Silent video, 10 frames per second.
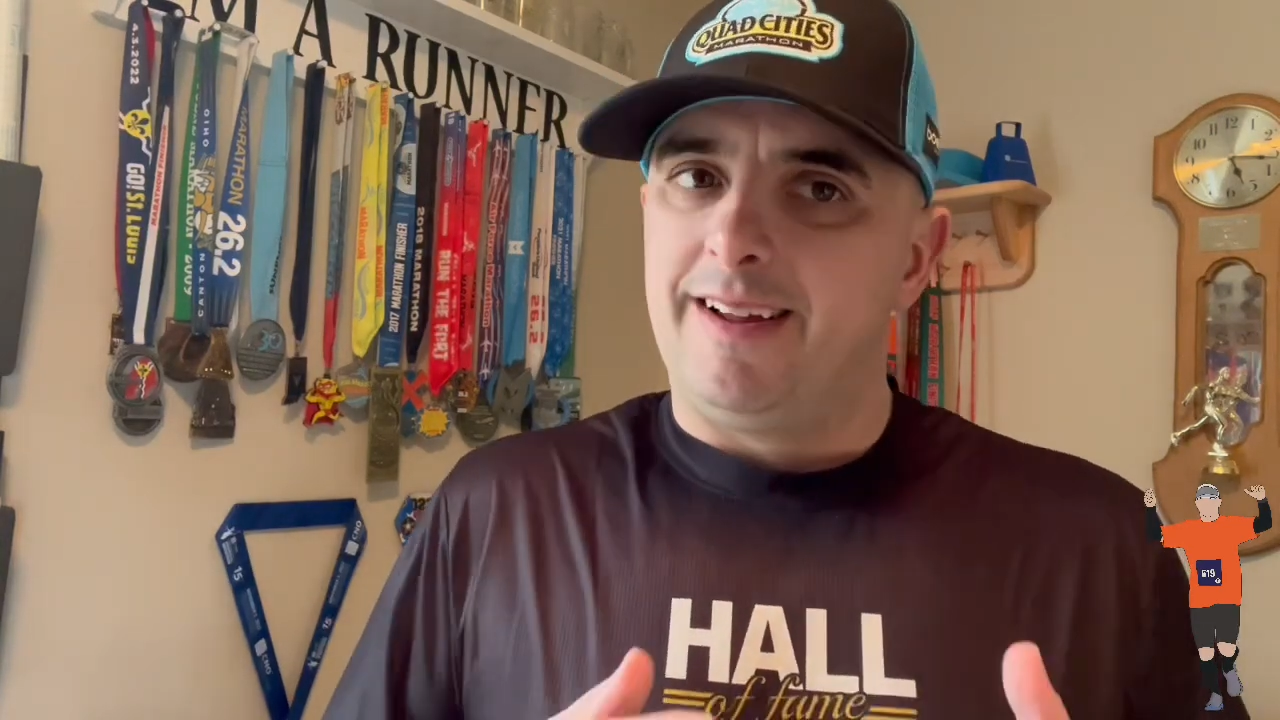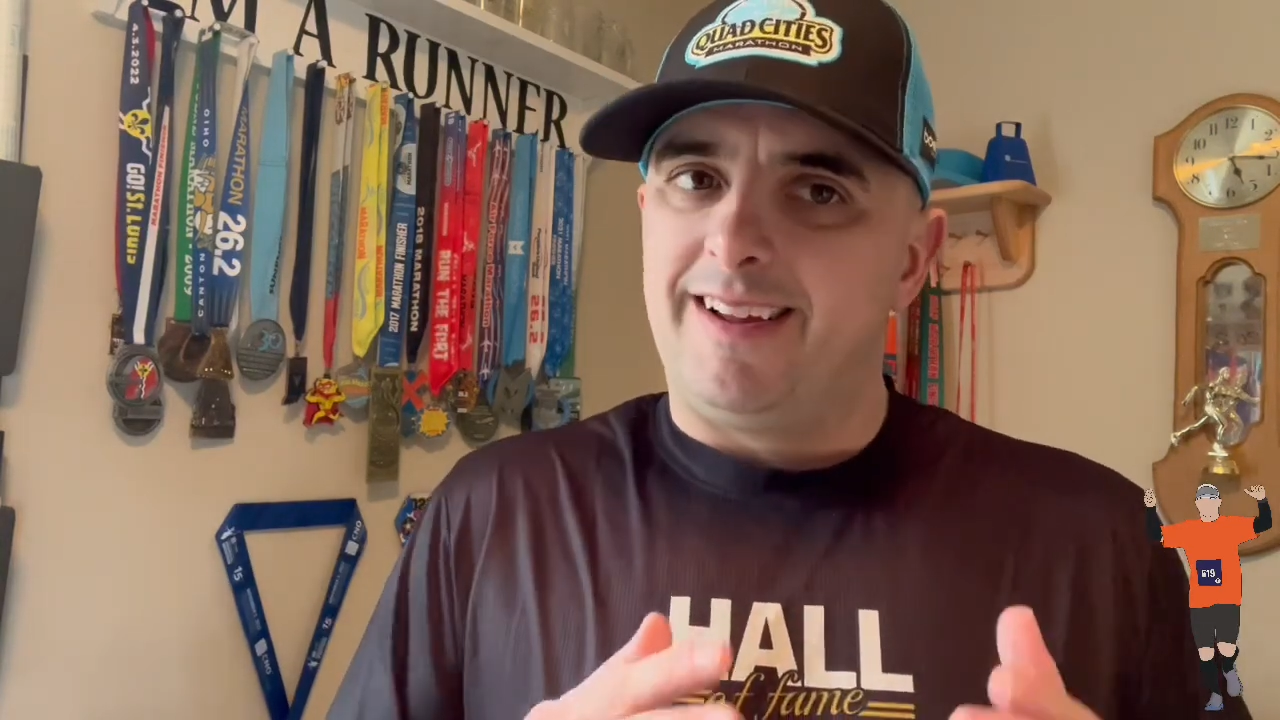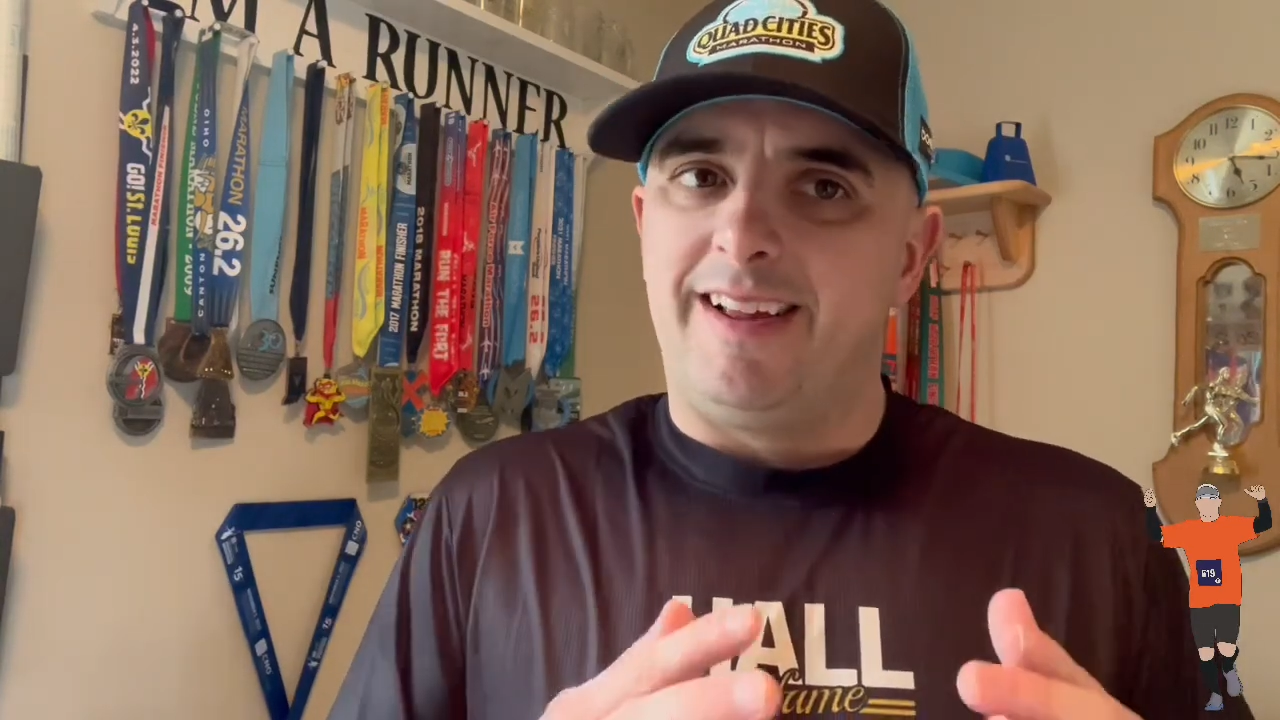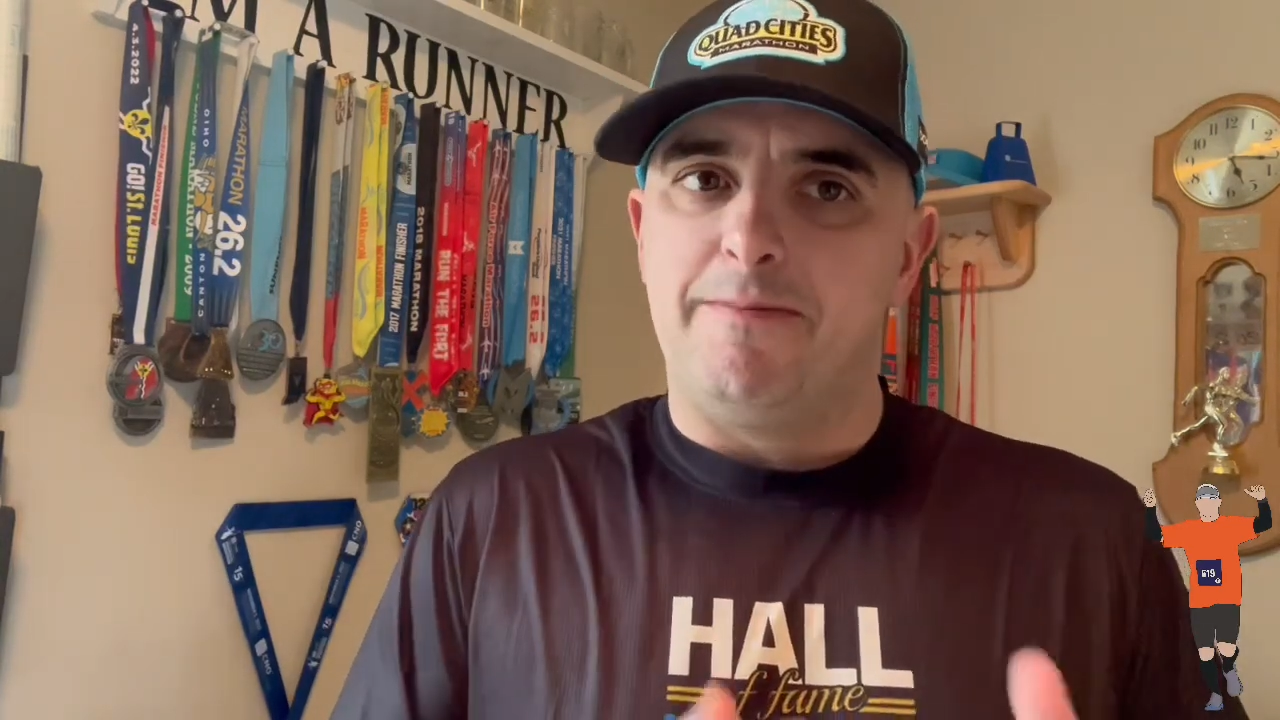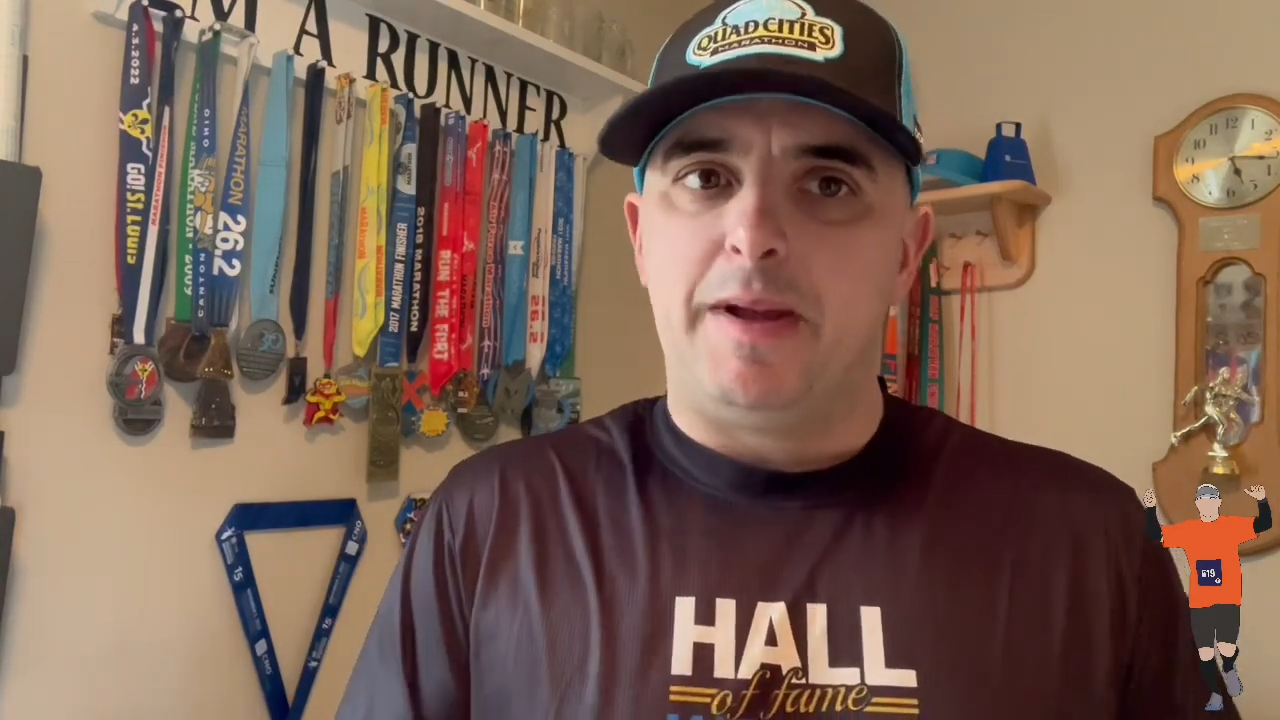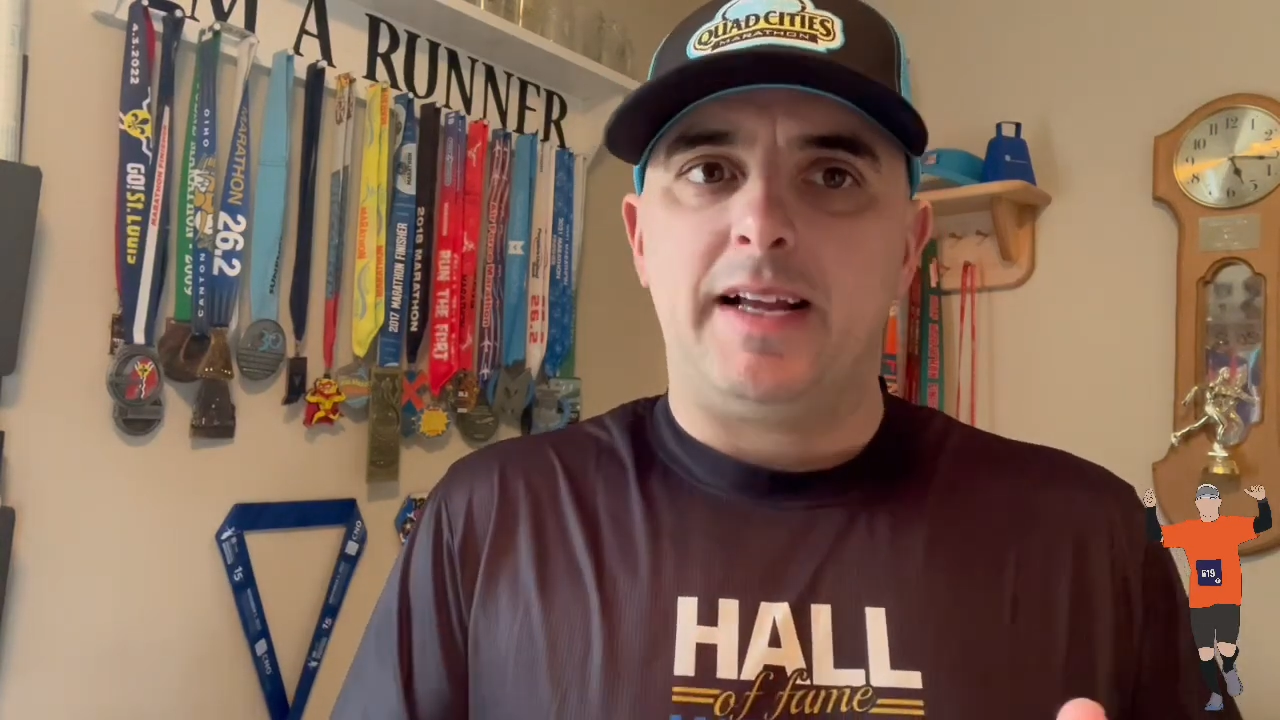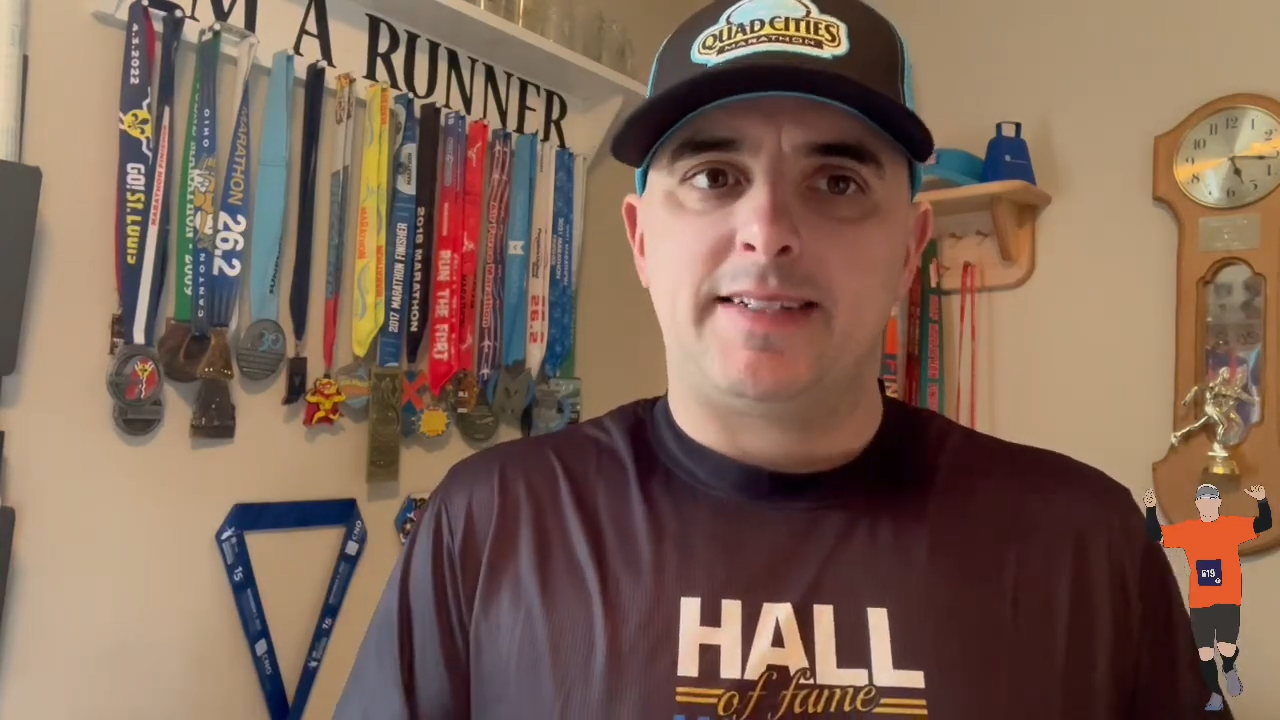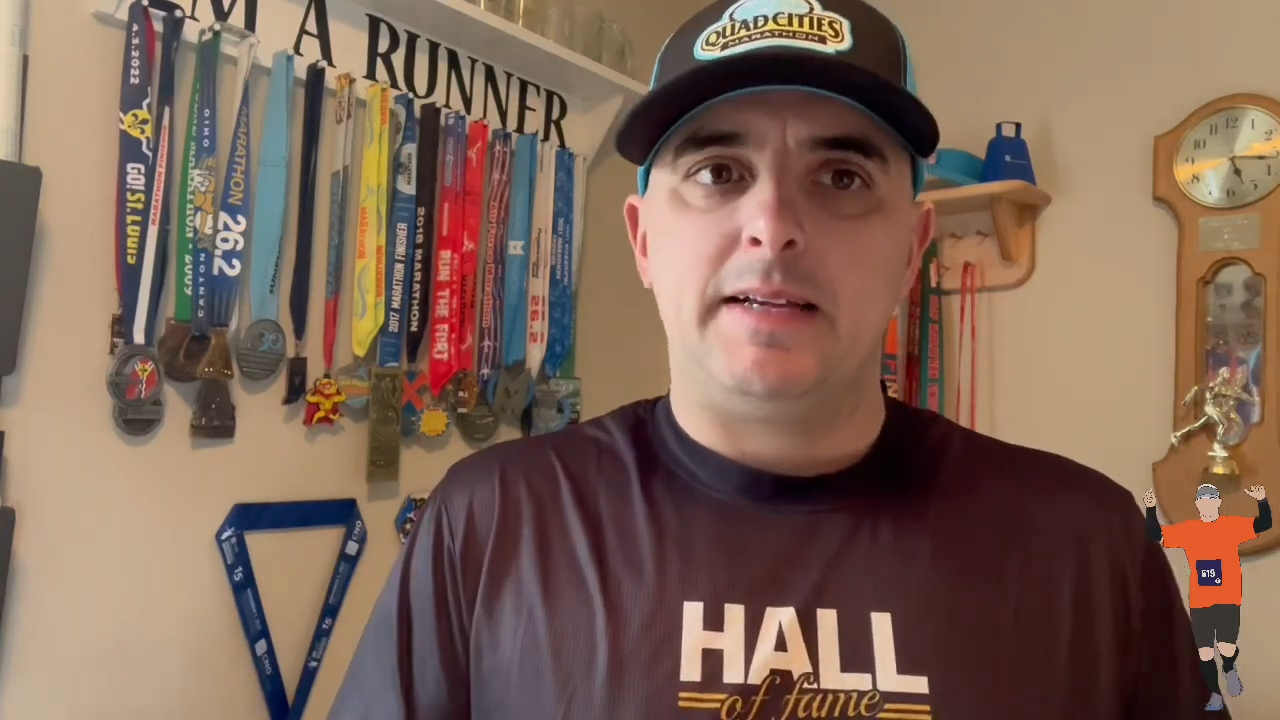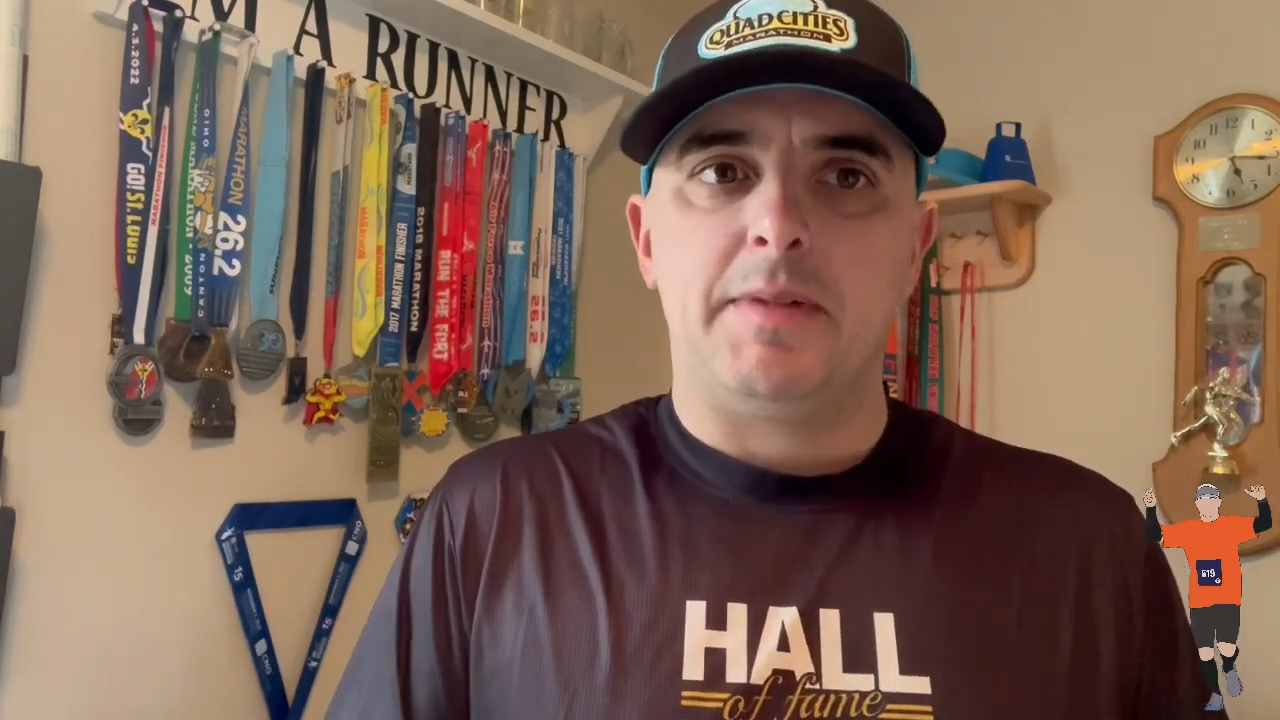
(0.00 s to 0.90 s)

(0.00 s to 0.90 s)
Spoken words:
It may seem